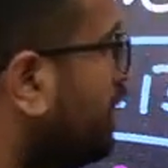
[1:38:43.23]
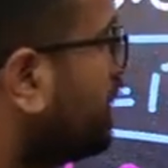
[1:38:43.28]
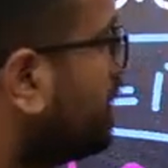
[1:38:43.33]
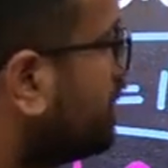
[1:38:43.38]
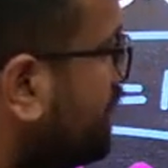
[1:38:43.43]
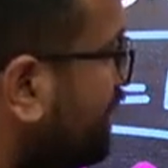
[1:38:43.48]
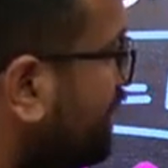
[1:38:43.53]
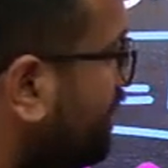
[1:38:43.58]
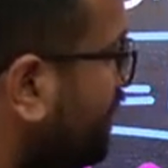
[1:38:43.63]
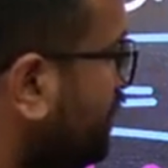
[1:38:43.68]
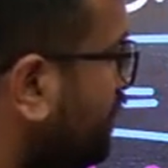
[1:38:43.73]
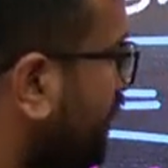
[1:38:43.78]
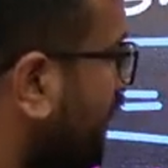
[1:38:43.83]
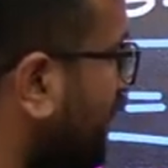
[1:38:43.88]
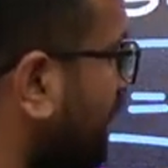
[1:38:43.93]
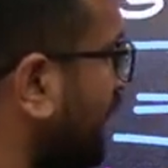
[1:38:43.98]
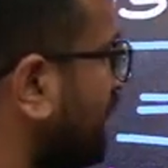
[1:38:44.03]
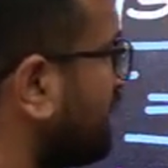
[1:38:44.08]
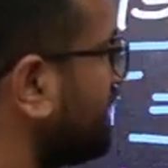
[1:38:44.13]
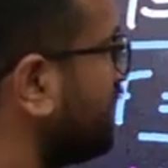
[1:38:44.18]
See, when you
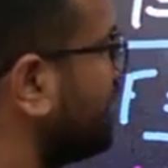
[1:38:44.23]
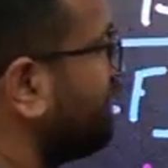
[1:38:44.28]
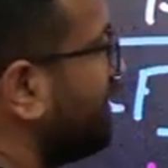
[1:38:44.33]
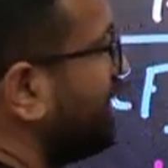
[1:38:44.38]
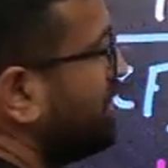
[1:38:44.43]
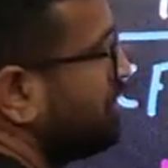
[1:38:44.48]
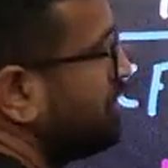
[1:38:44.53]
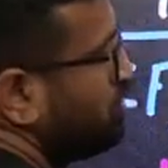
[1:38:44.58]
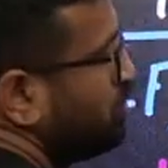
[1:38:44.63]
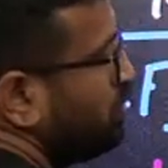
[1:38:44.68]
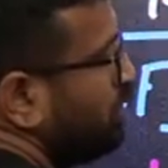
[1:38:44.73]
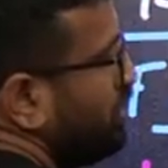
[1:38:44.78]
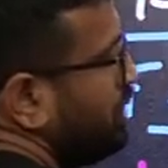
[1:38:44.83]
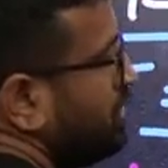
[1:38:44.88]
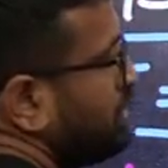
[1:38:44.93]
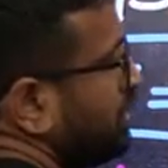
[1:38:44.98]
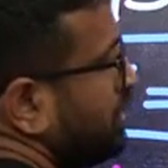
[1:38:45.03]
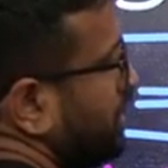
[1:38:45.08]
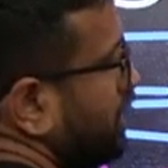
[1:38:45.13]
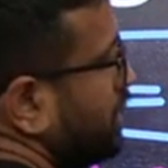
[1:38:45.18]
take x and y as 2
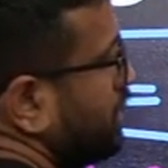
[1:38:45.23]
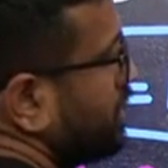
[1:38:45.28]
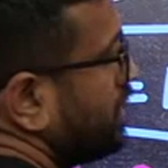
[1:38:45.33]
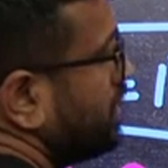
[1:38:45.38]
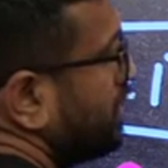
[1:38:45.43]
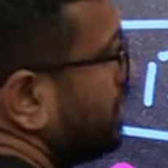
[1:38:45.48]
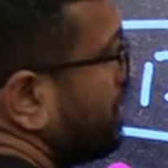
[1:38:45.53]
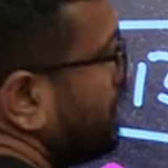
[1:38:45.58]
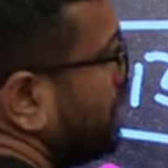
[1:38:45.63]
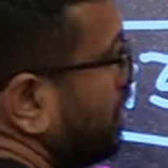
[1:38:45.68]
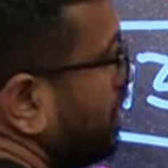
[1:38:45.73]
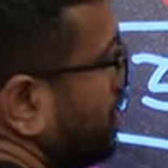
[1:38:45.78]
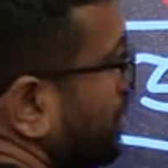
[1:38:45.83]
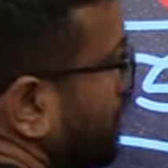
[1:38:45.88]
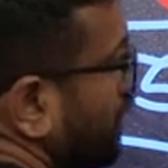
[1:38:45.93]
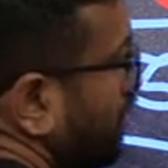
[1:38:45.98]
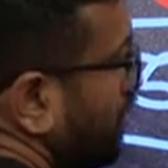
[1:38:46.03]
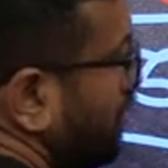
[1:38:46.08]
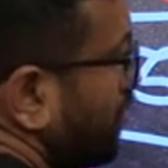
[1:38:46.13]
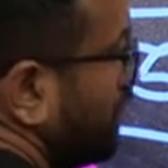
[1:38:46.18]
and 6,
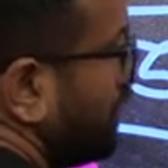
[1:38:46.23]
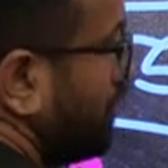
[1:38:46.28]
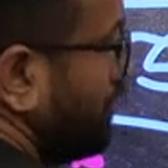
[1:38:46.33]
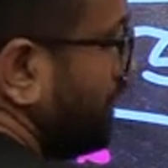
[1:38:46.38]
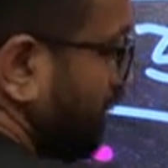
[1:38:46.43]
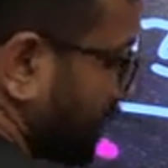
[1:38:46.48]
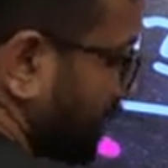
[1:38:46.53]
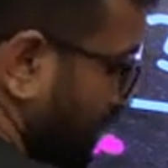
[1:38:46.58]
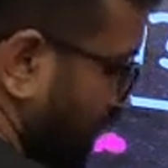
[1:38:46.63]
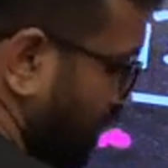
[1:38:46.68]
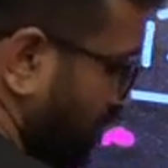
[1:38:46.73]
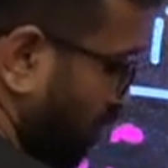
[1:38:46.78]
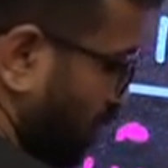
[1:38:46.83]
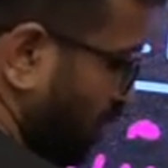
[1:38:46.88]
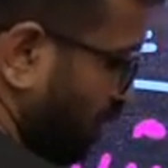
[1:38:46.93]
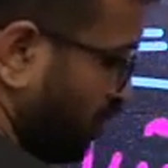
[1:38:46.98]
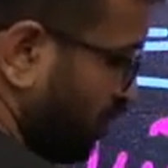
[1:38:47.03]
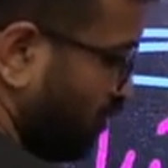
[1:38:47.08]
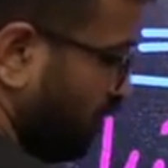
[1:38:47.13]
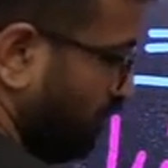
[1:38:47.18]
they are
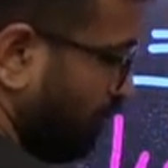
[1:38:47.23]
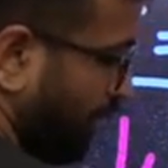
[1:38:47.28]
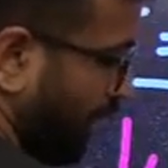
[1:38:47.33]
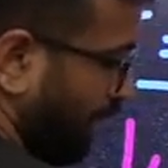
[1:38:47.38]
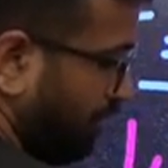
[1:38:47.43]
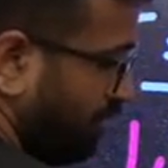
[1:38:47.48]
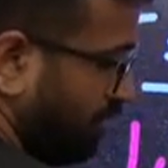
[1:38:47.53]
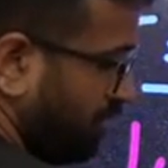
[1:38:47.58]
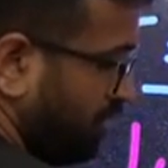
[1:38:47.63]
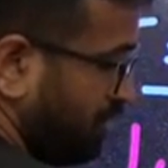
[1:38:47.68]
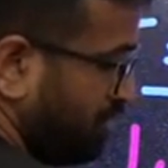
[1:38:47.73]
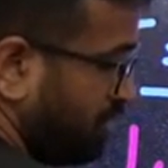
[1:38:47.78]
non-co-prime.